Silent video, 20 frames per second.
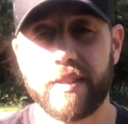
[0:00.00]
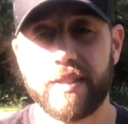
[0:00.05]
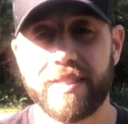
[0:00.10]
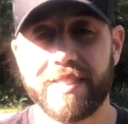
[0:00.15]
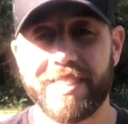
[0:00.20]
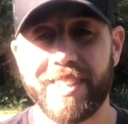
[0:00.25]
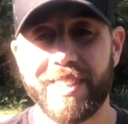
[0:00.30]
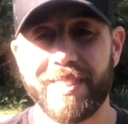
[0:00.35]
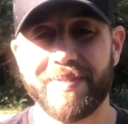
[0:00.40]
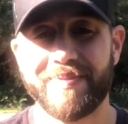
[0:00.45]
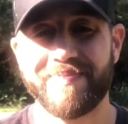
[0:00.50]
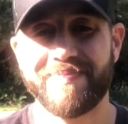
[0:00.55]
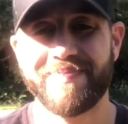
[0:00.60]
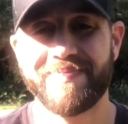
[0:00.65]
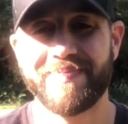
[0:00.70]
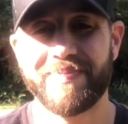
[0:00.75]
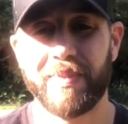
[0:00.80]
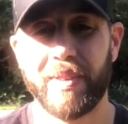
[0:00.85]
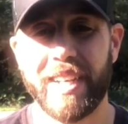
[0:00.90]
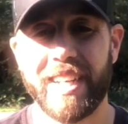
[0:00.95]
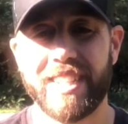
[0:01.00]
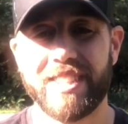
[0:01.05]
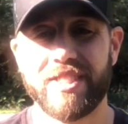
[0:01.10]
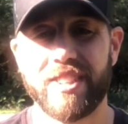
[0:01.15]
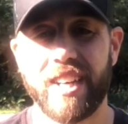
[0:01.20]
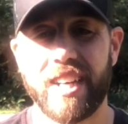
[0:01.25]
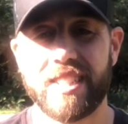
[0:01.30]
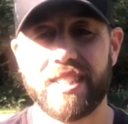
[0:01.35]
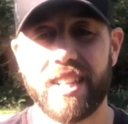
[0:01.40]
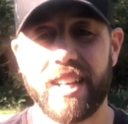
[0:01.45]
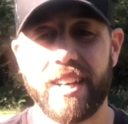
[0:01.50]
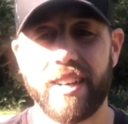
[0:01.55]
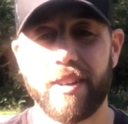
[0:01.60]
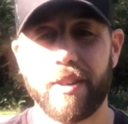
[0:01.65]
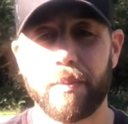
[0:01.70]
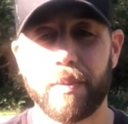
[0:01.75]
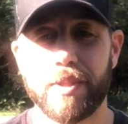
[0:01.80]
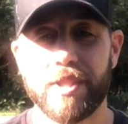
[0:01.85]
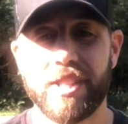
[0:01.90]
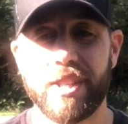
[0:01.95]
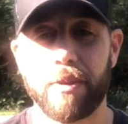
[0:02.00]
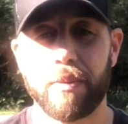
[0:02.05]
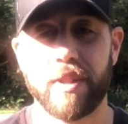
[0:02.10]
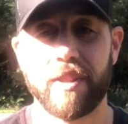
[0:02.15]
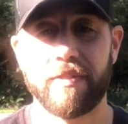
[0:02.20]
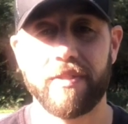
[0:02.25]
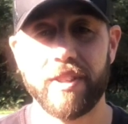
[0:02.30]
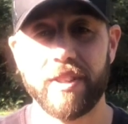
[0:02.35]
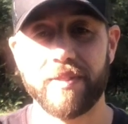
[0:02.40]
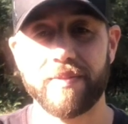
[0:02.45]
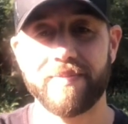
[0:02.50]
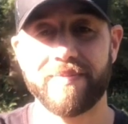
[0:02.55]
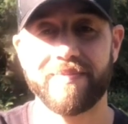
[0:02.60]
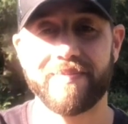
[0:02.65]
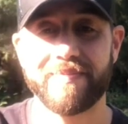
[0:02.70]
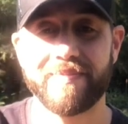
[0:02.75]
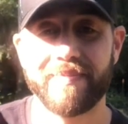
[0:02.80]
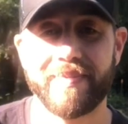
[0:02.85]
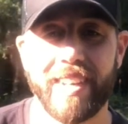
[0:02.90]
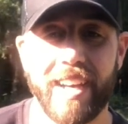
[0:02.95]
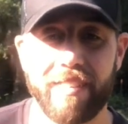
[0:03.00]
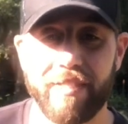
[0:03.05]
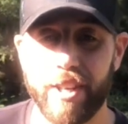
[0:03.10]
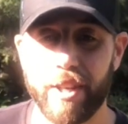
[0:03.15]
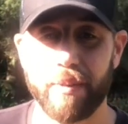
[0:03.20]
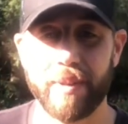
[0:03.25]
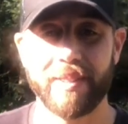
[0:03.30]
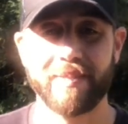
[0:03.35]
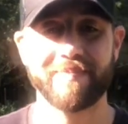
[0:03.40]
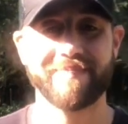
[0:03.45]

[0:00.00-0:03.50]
So we'll get at you guys later, and we'll see you in the field. Have a good one.